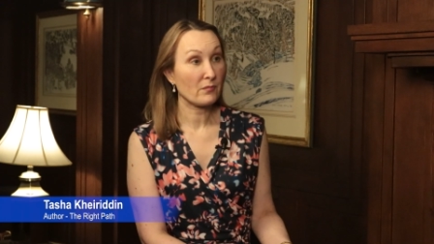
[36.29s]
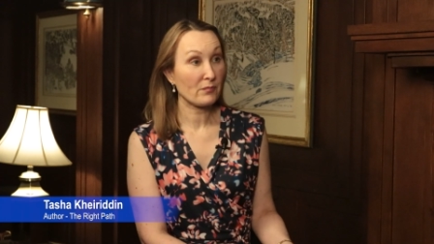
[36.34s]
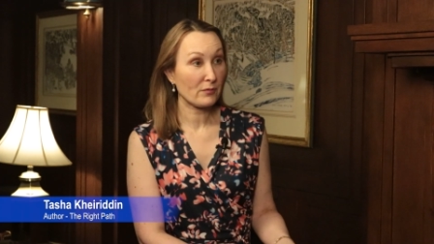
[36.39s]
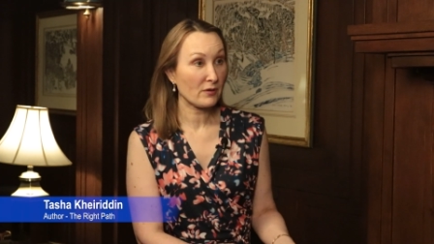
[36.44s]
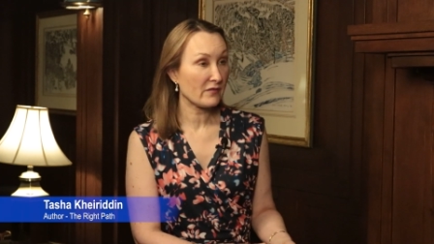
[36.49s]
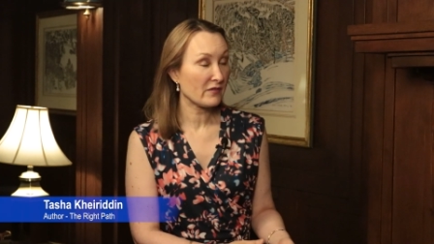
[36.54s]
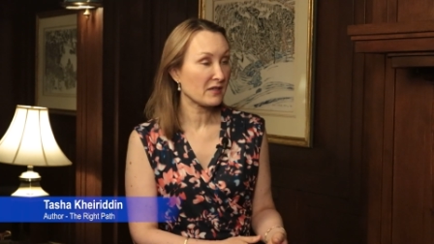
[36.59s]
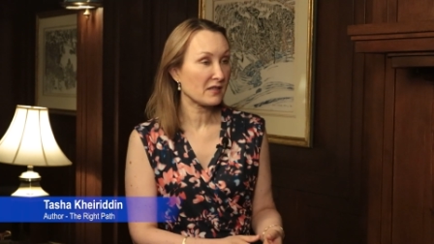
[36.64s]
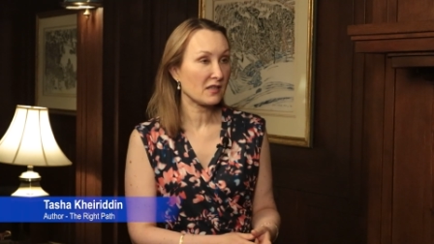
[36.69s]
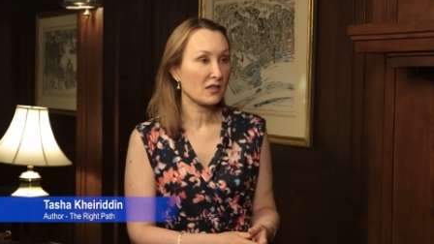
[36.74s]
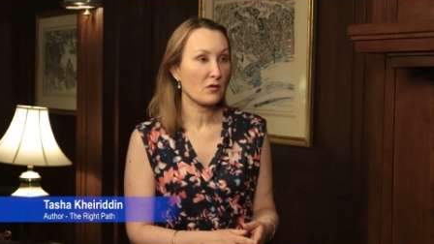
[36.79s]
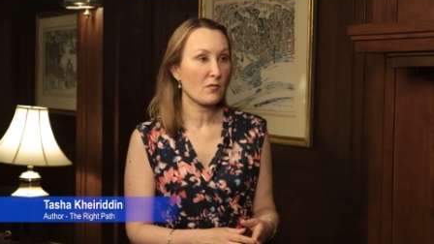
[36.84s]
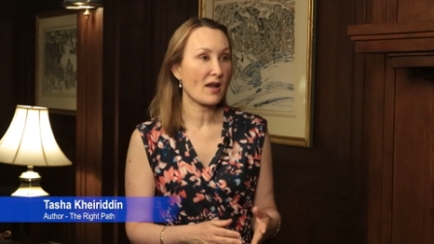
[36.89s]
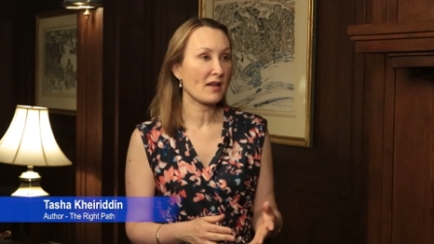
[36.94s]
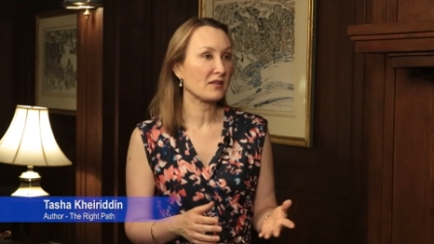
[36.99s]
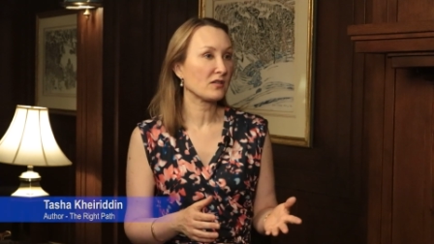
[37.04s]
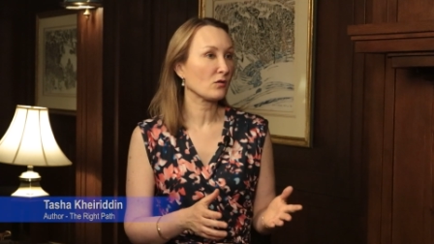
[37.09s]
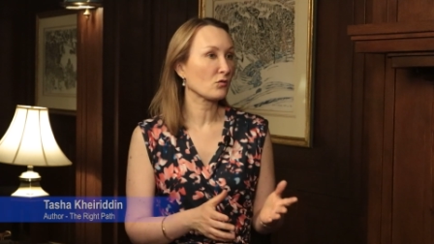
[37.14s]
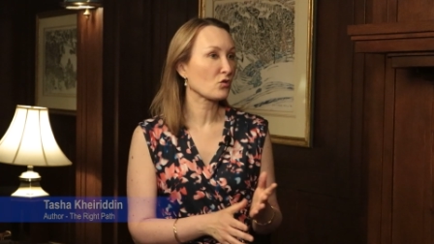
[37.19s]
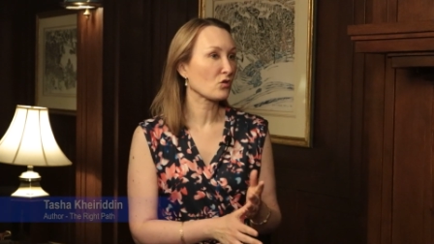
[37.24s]
Previously, you had
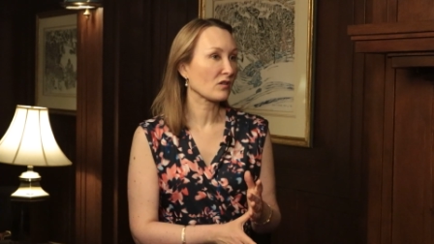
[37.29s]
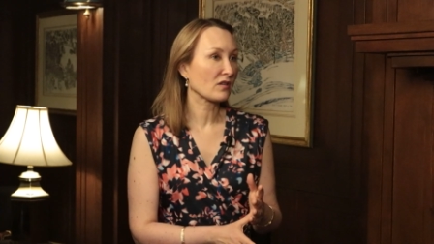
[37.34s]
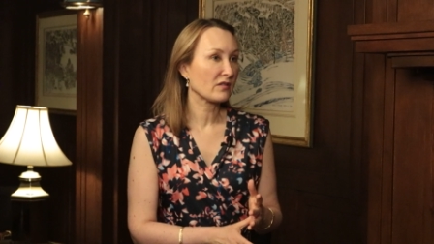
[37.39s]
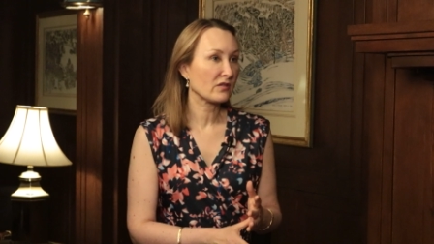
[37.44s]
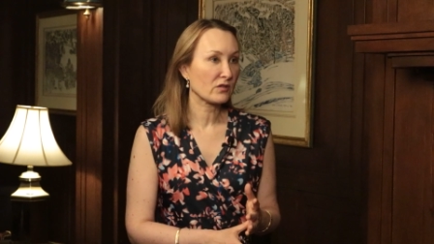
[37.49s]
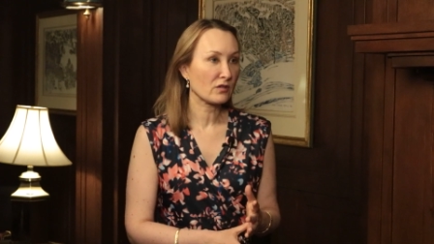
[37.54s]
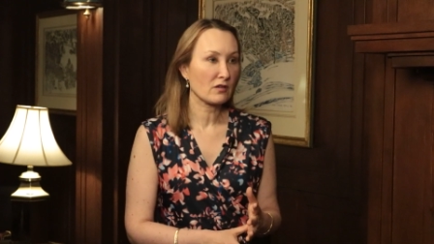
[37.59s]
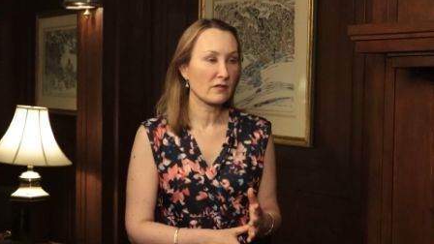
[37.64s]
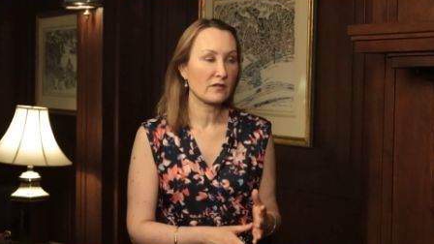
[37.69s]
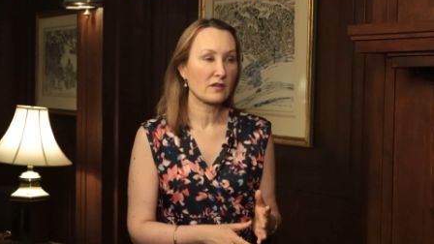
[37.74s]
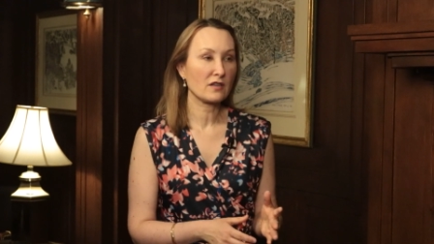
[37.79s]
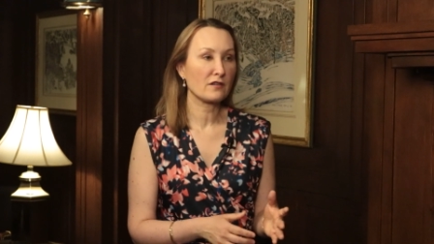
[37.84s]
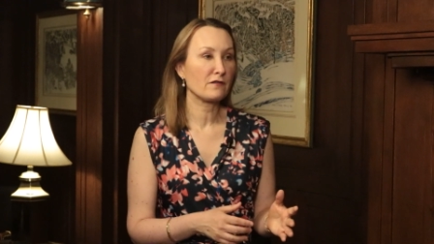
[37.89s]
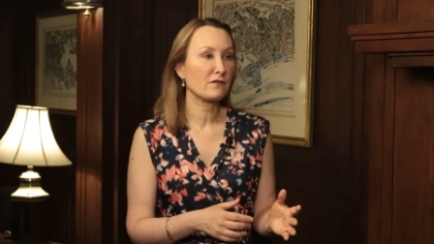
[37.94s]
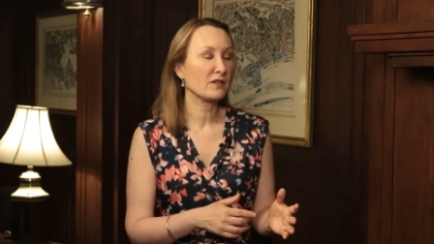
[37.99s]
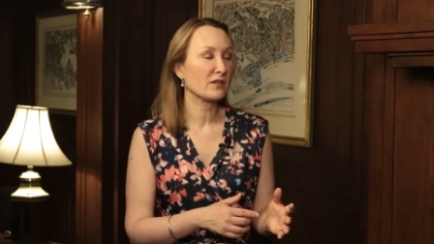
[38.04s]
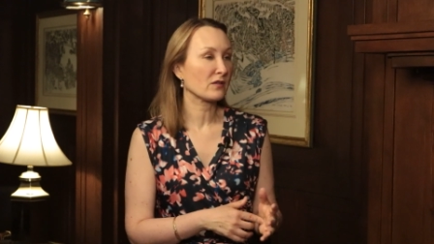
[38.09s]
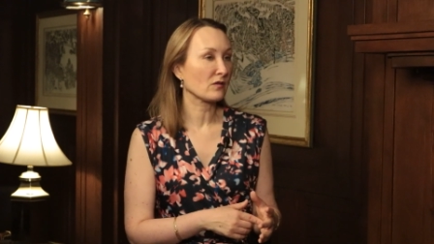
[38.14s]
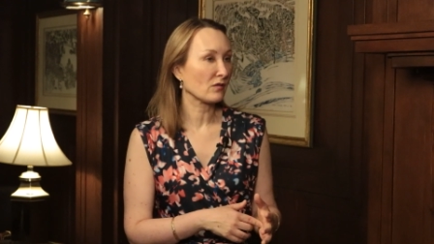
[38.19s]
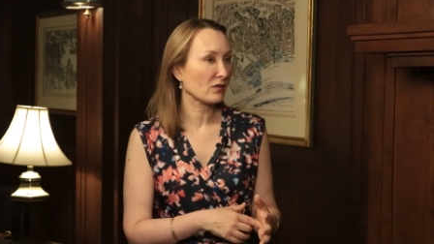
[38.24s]
social conservative,
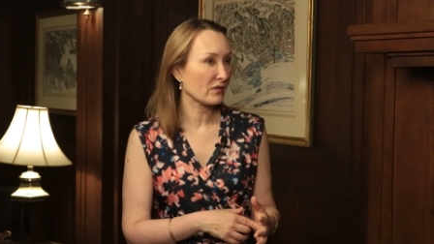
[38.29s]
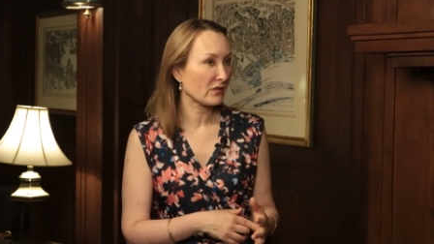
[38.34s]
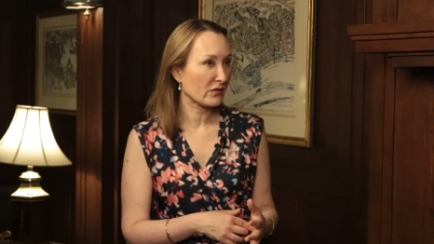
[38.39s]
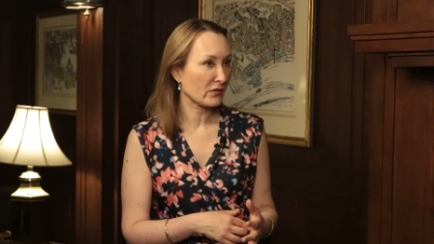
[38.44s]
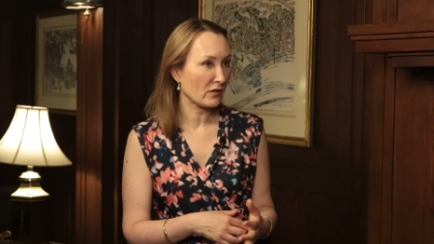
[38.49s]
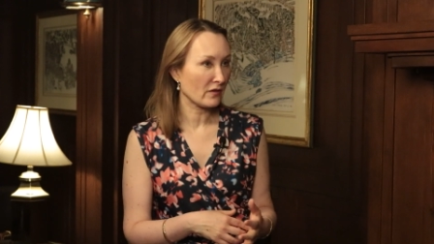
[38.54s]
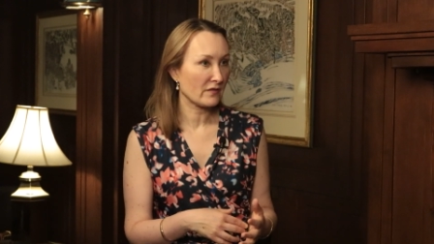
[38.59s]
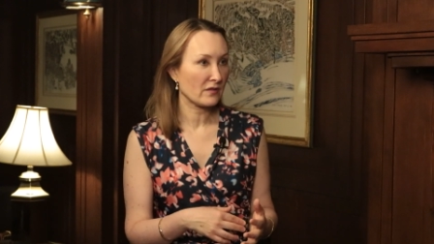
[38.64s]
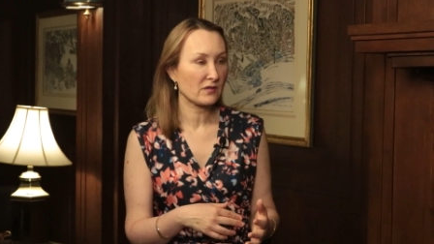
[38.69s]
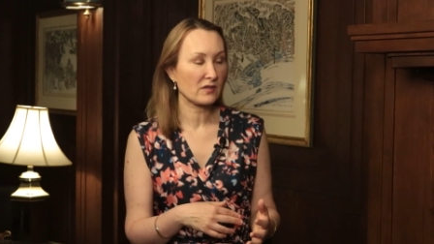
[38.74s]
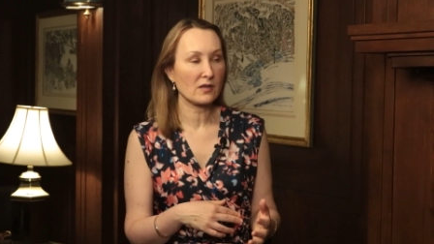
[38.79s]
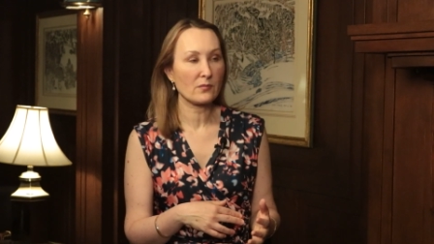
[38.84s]
fiscal conservatives,